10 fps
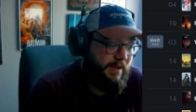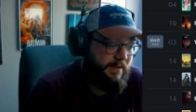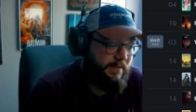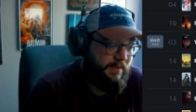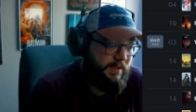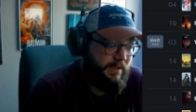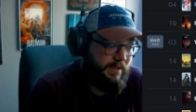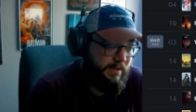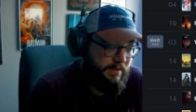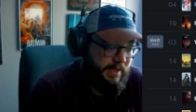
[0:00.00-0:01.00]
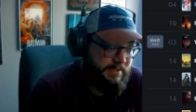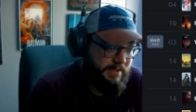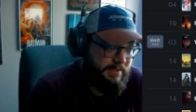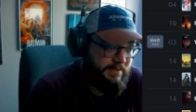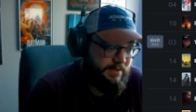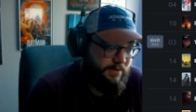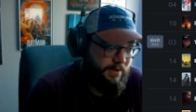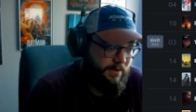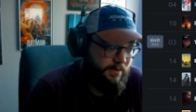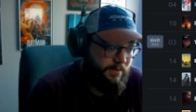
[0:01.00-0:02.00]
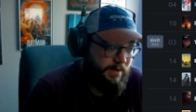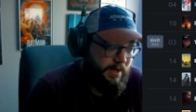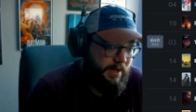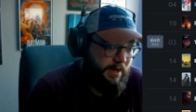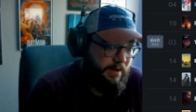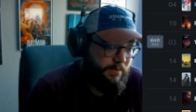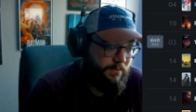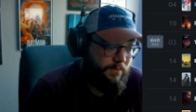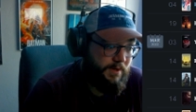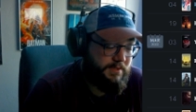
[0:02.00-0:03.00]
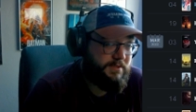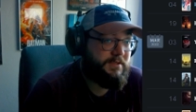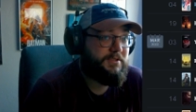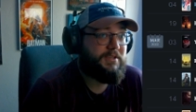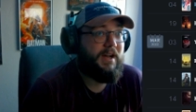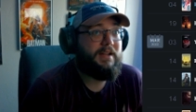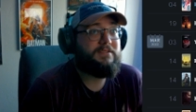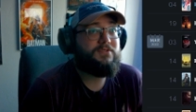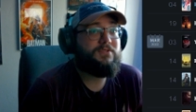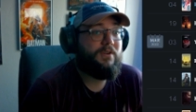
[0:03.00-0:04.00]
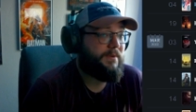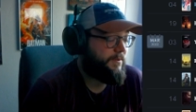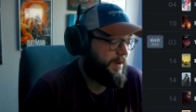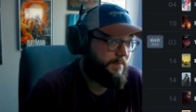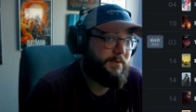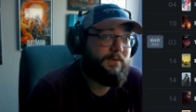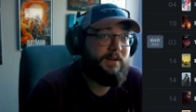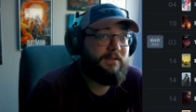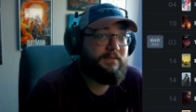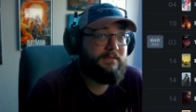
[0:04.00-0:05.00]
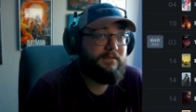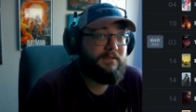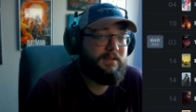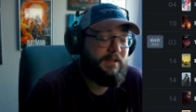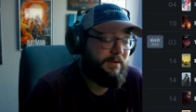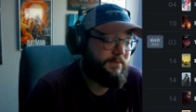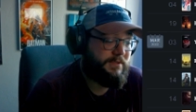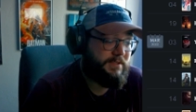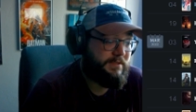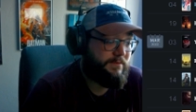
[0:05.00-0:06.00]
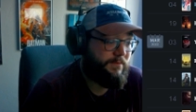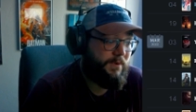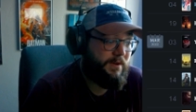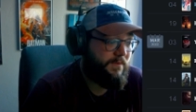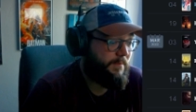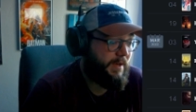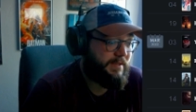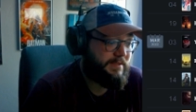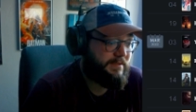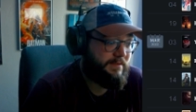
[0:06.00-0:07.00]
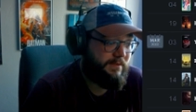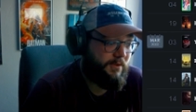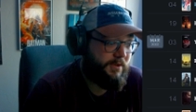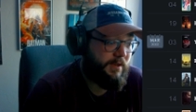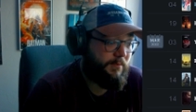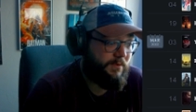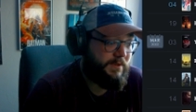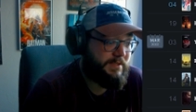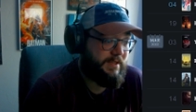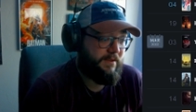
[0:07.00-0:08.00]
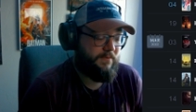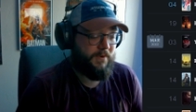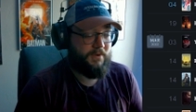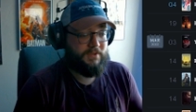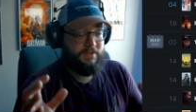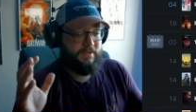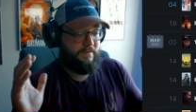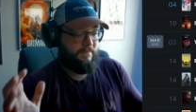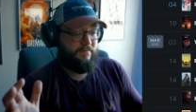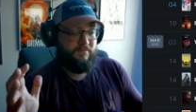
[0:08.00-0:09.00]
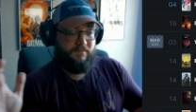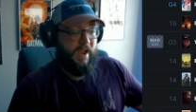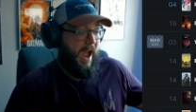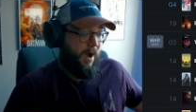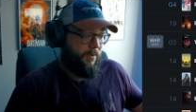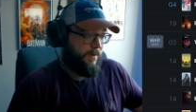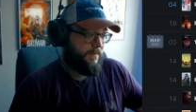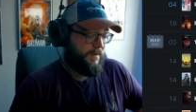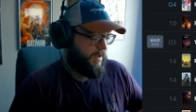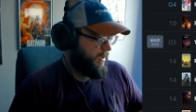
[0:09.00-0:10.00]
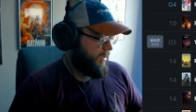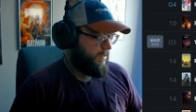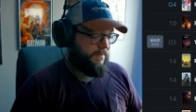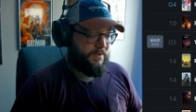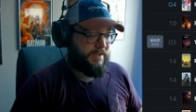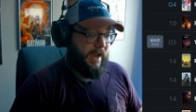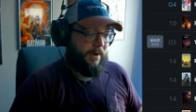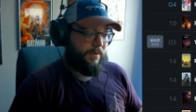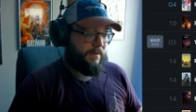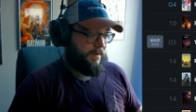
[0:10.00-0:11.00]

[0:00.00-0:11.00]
The Last Night in Soho was shot so incredibly well. It was one of the best looking movies in the first hour. The first hour,